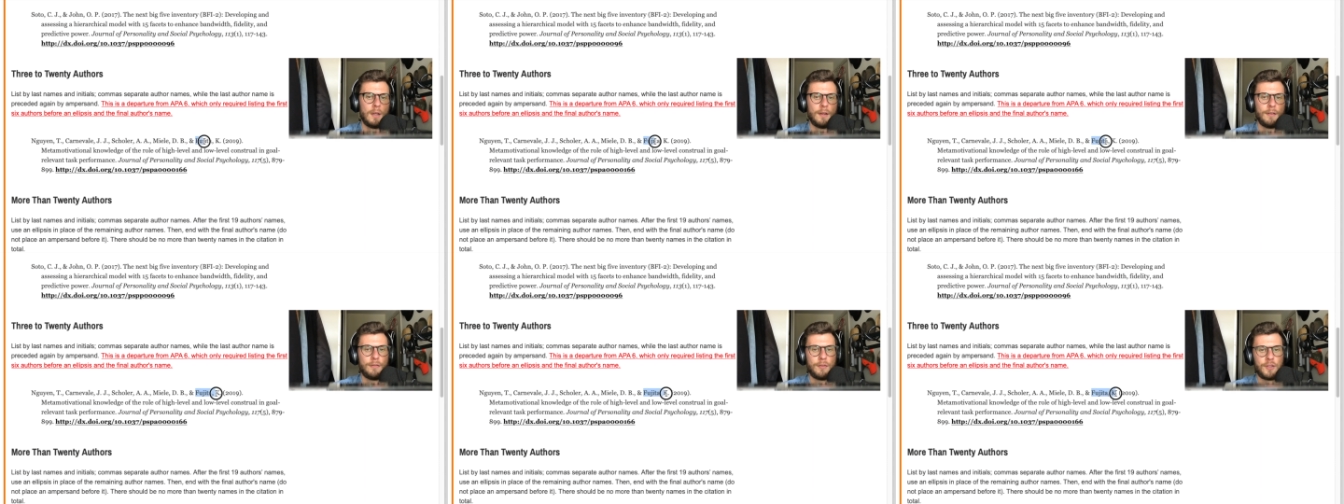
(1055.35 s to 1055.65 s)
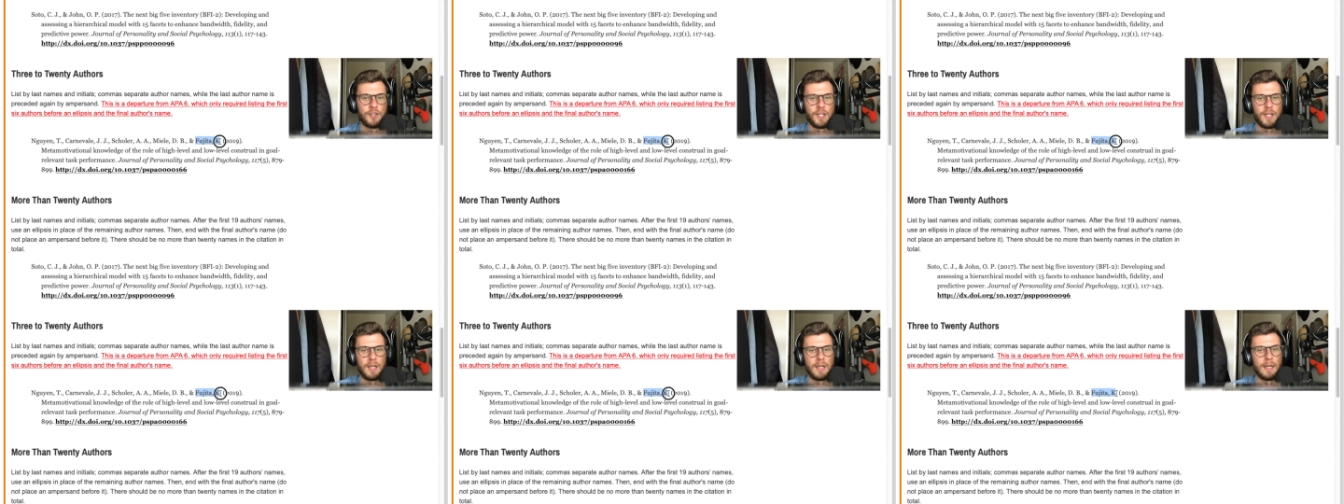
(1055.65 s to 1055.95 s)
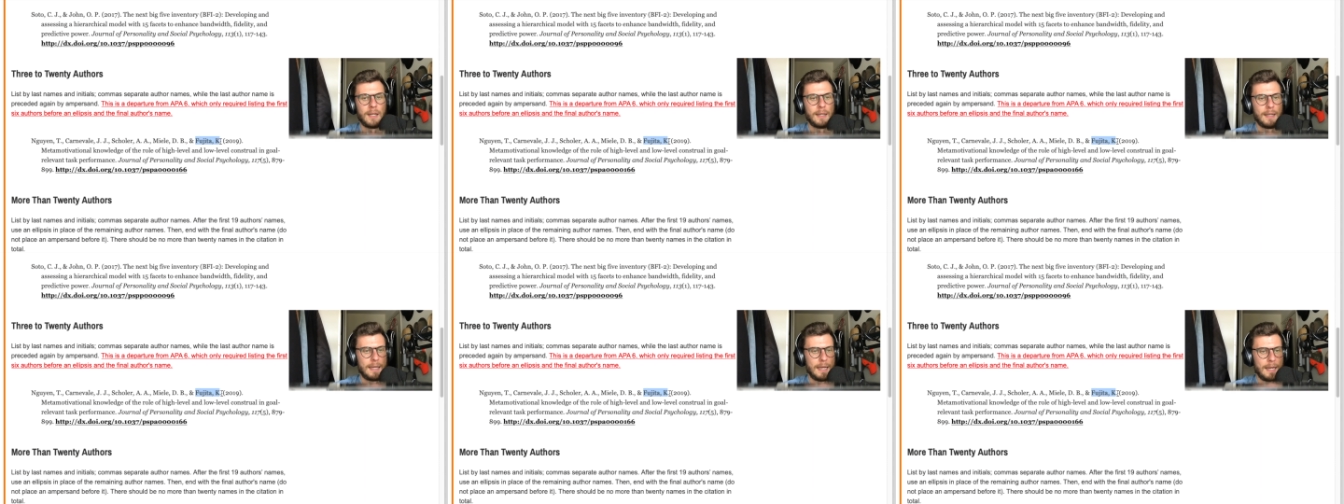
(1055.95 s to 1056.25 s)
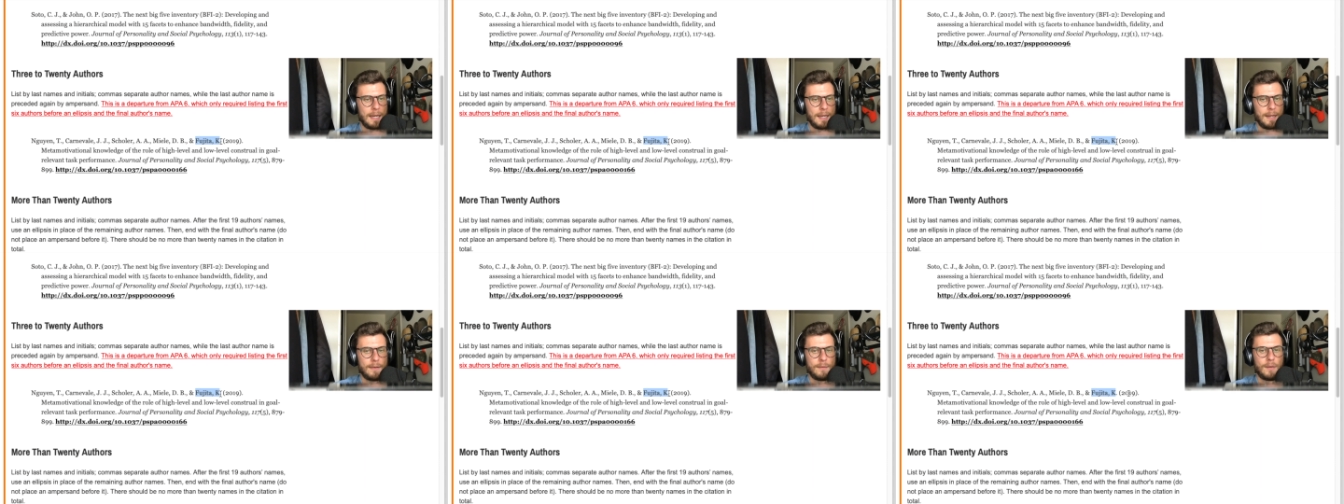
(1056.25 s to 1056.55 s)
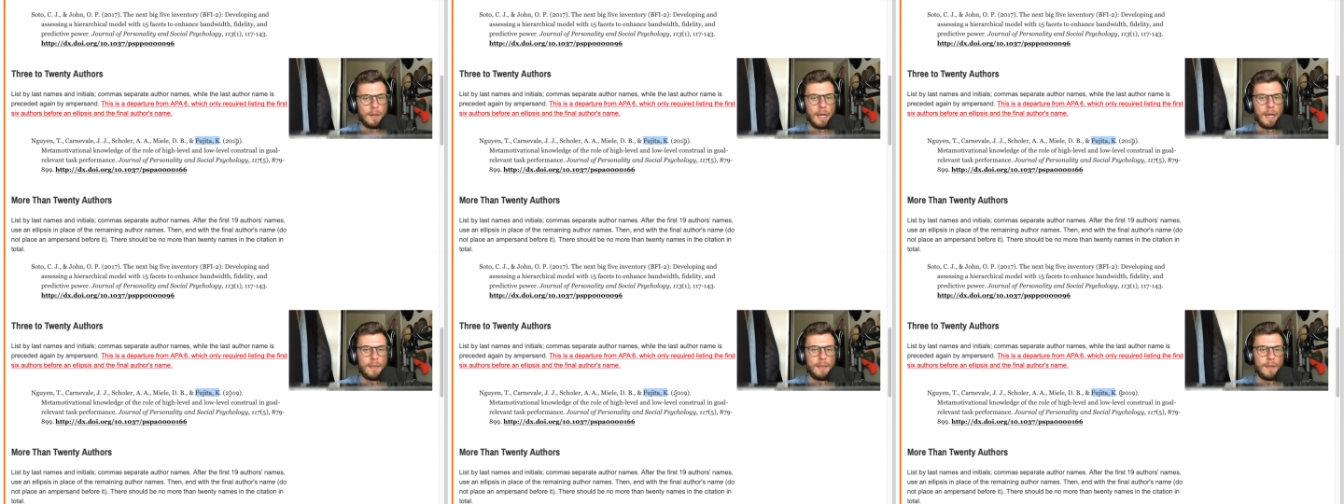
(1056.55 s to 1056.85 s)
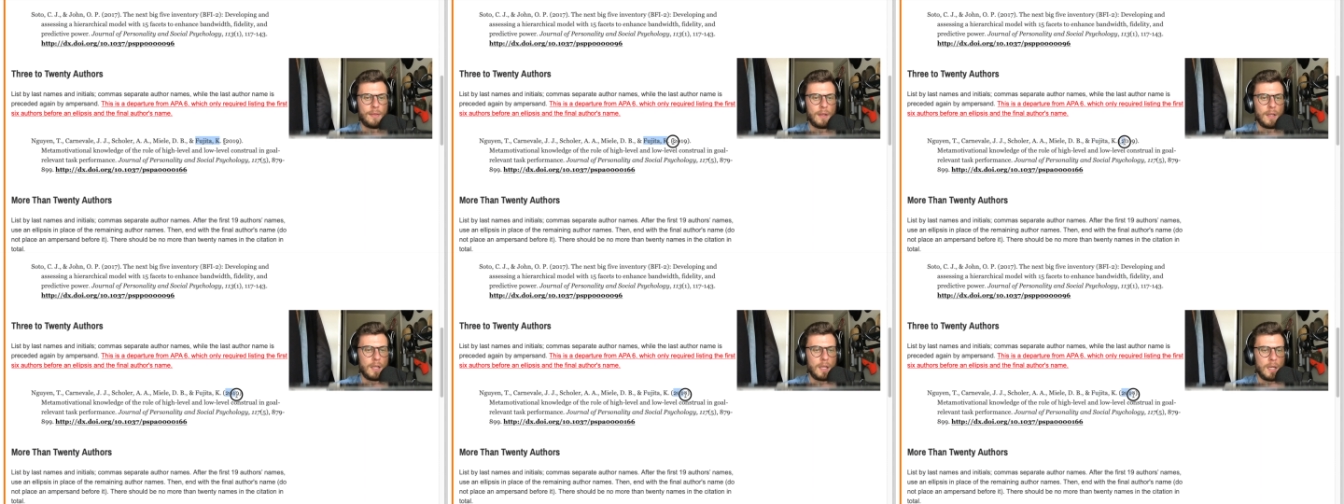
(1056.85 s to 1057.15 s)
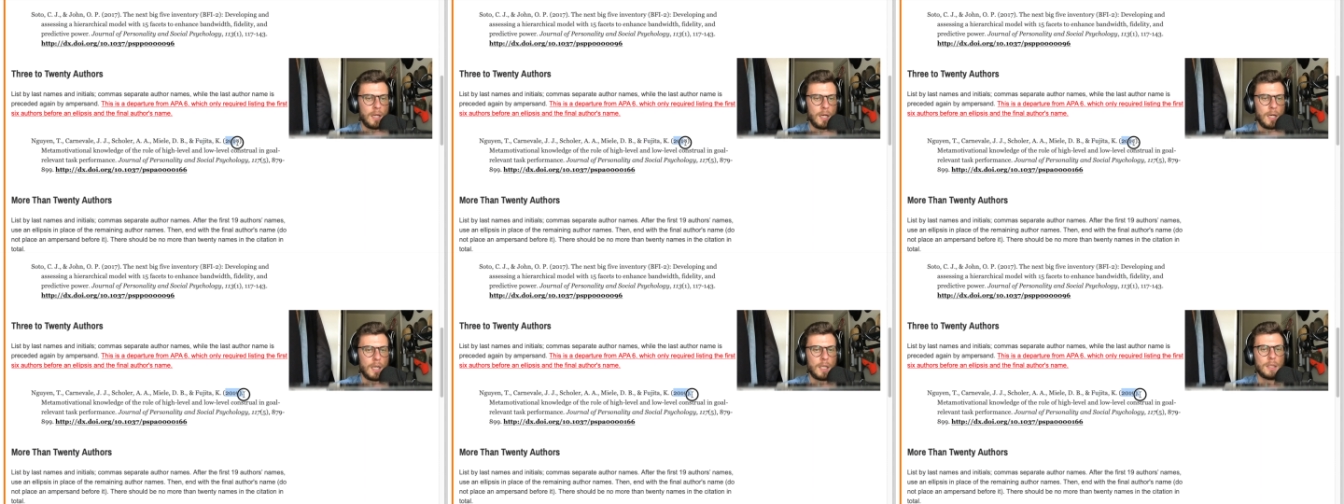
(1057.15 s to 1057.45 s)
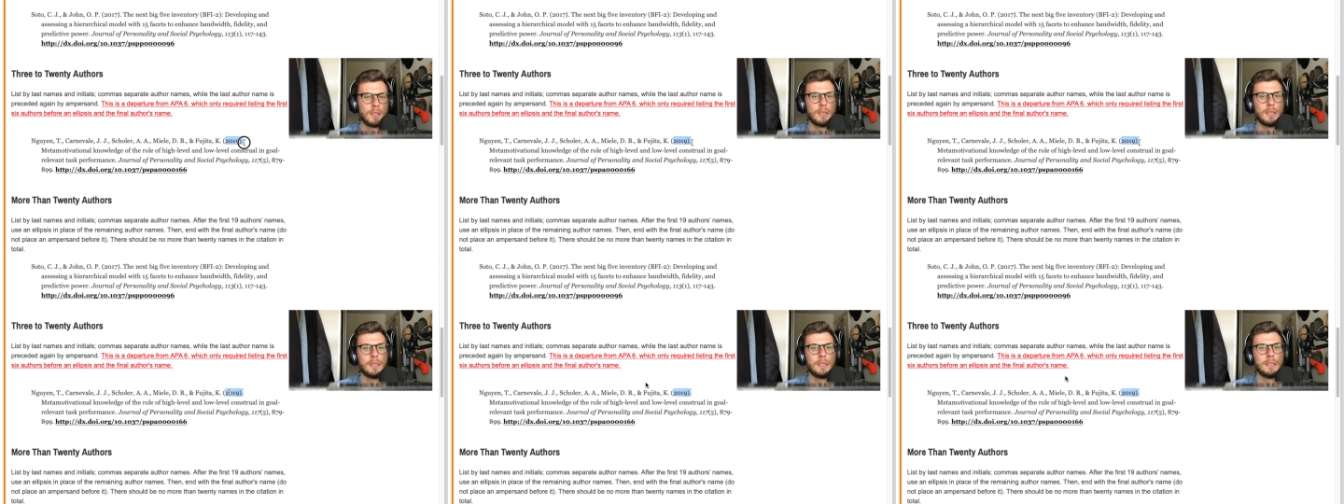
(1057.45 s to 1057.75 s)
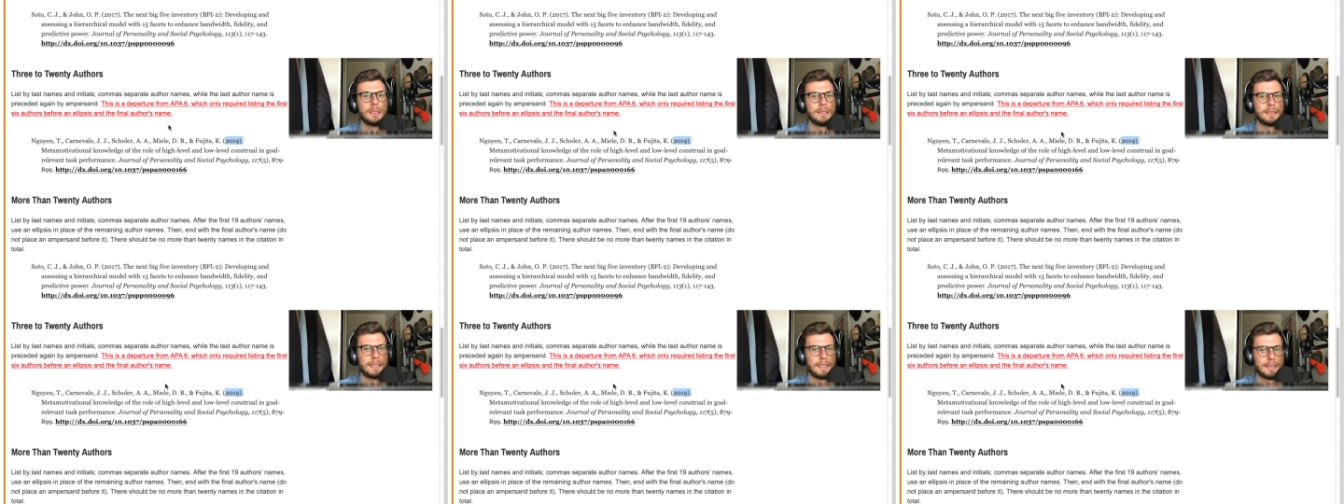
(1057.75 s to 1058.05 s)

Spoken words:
Fujita, K, and then the year, then,